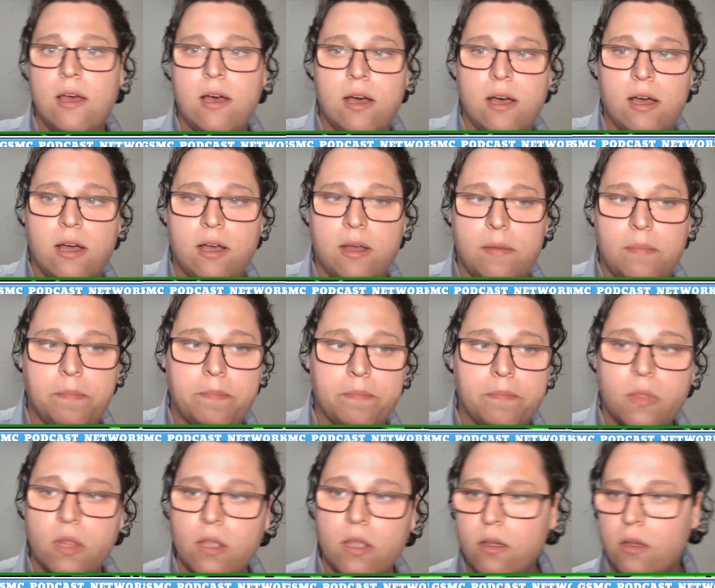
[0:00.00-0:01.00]
Um,
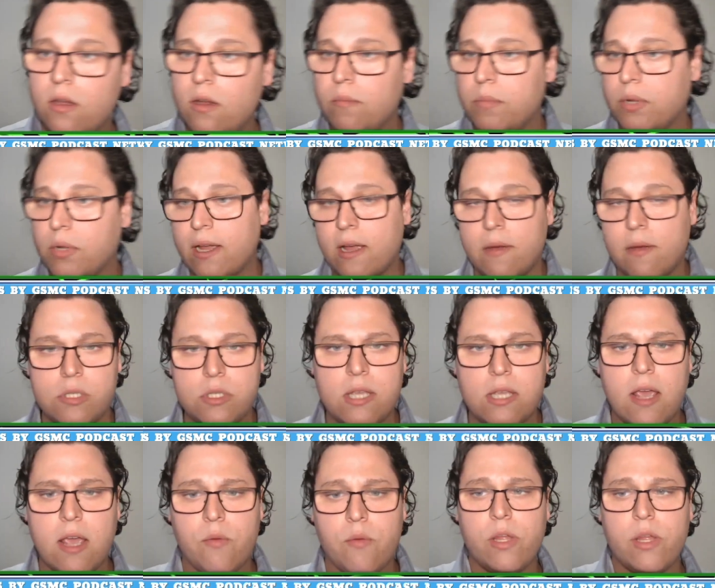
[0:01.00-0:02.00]
but like I was
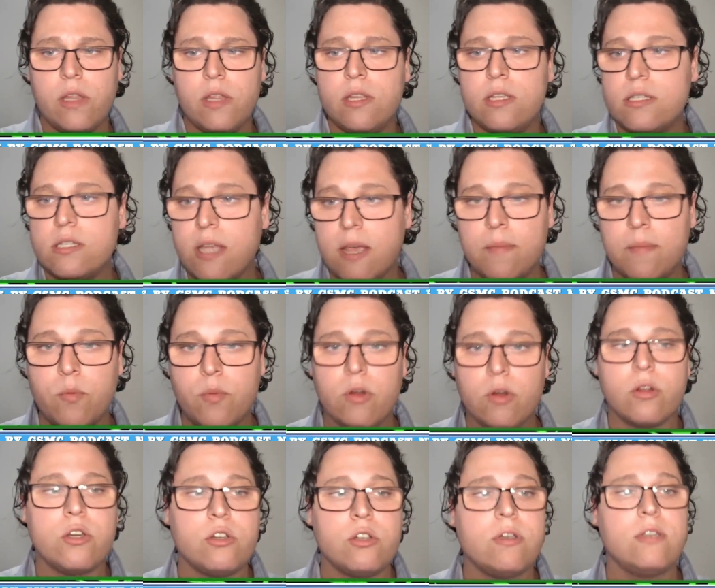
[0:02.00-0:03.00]
saying, we in this segment we are
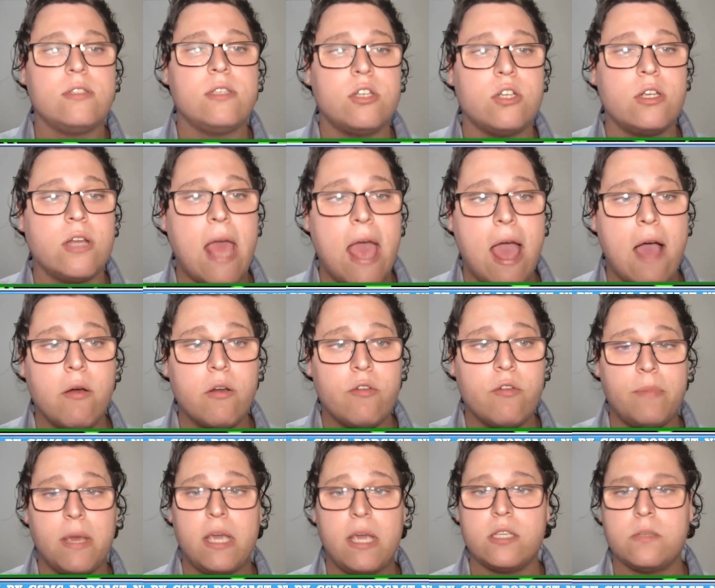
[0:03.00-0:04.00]
going to transition out
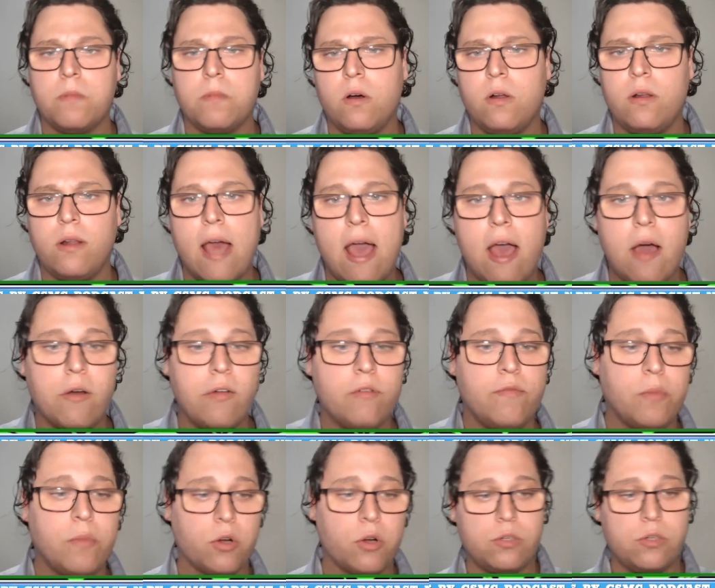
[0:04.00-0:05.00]
of baseball, out of
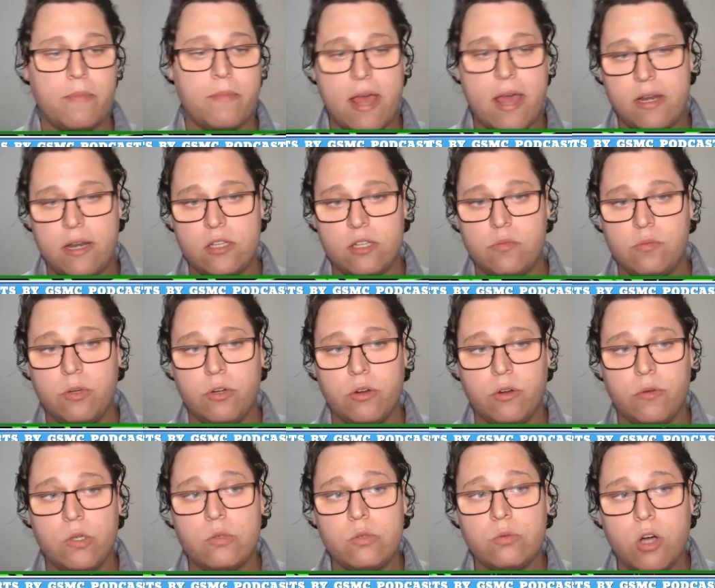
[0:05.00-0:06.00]
March Madness. We are
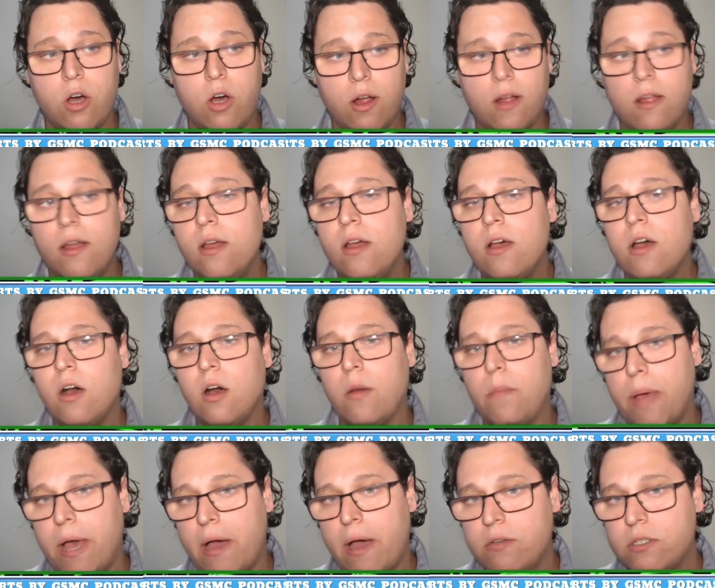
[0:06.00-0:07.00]
going to talk
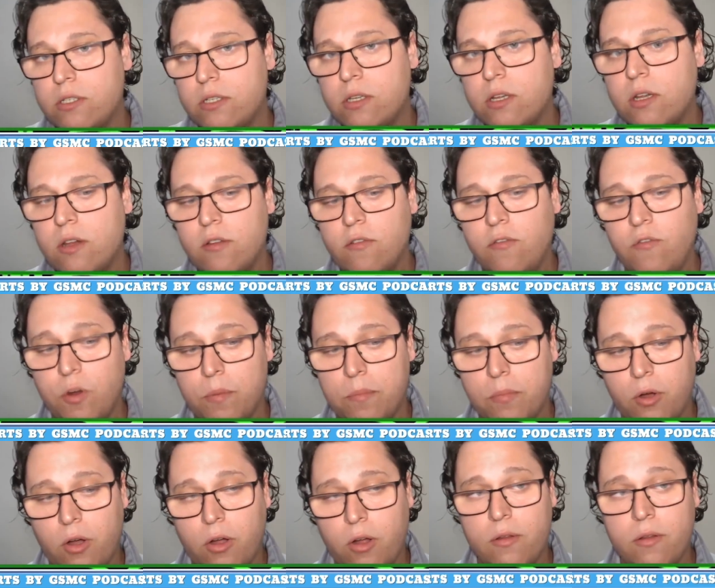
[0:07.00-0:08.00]
about
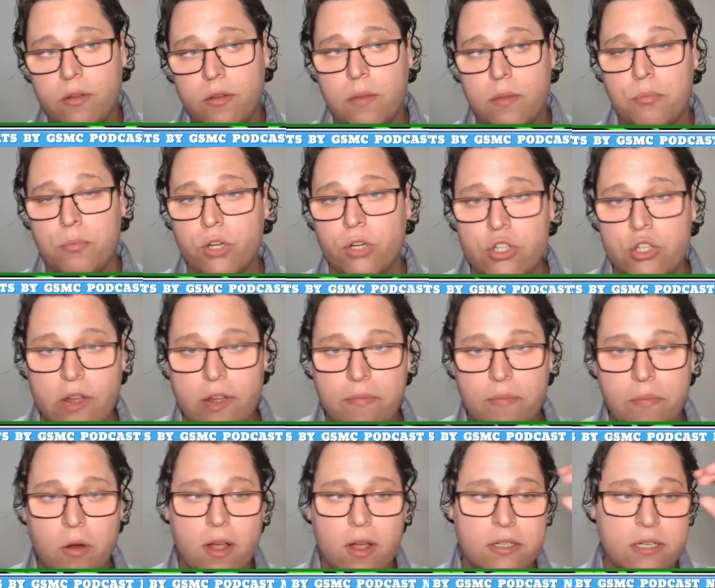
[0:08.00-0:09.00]
football. The pre-draft
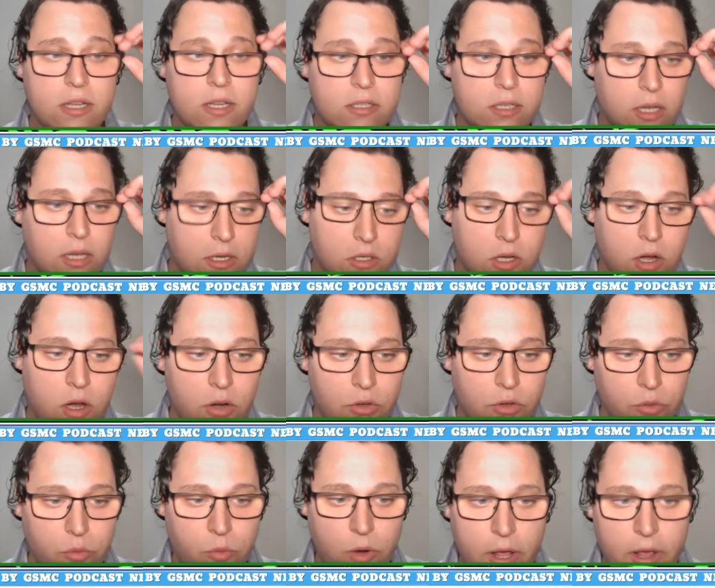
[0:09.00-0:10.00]
process is
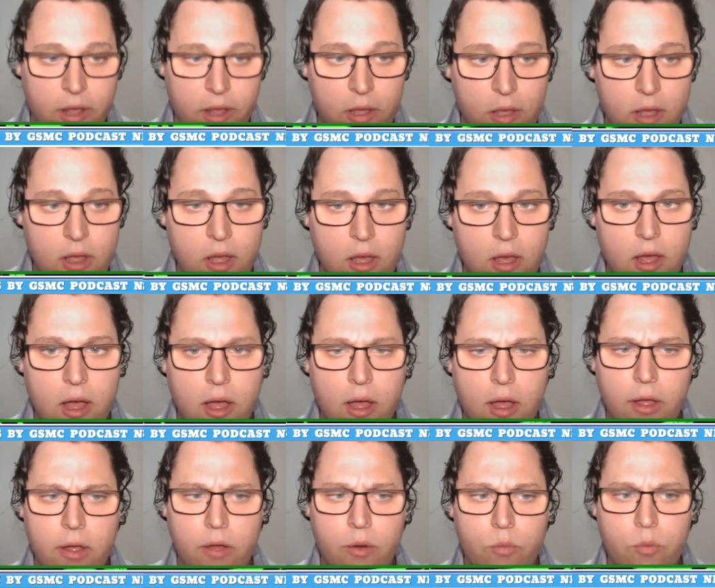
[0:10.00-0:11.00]
underway.
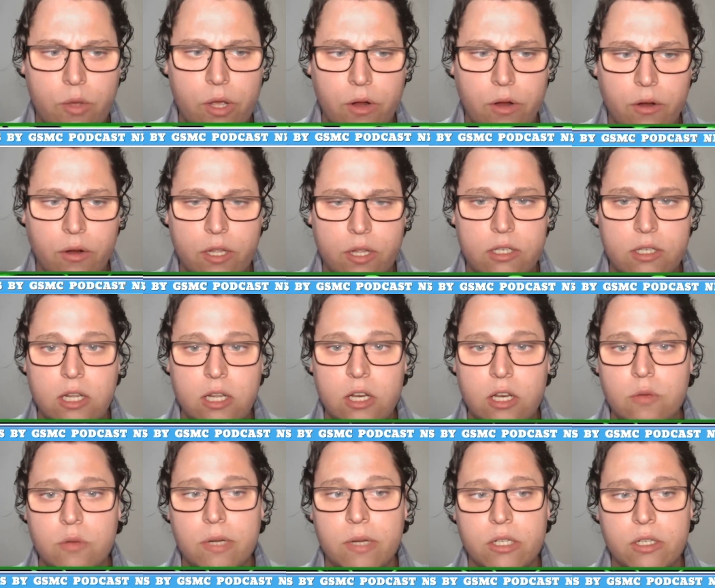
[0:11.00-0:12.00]
Uh, we are
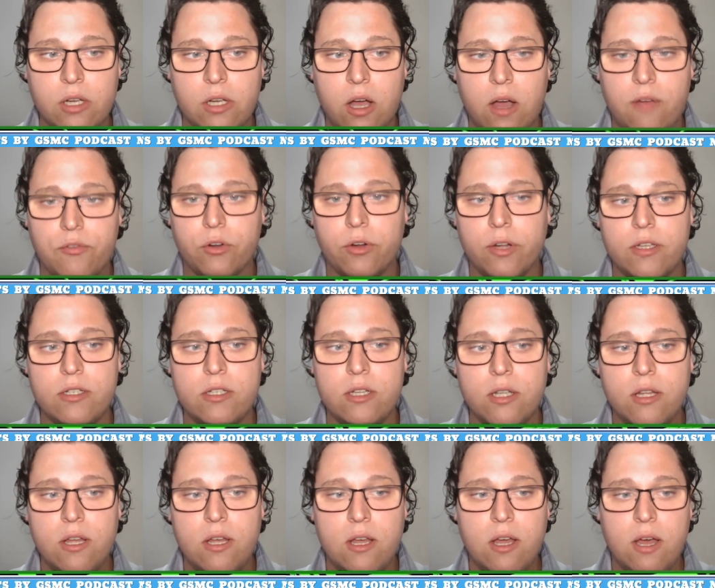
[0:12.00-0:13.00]
continuing to cover it.
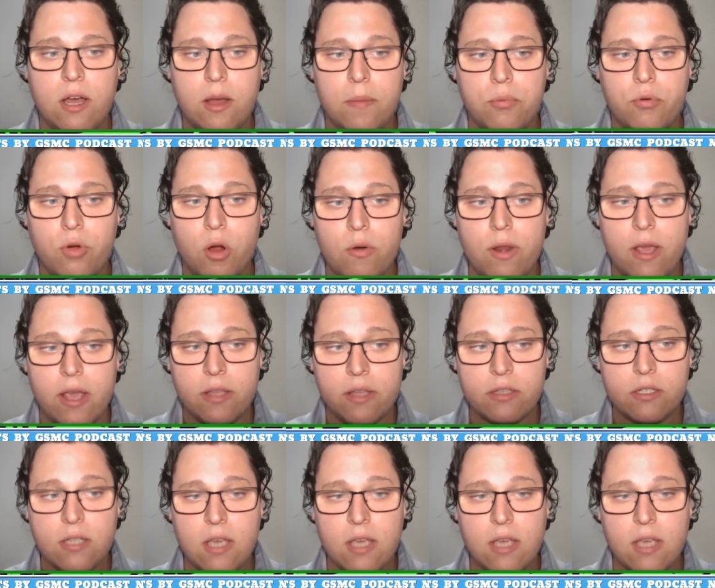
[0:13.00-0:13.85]
Uh, pro days.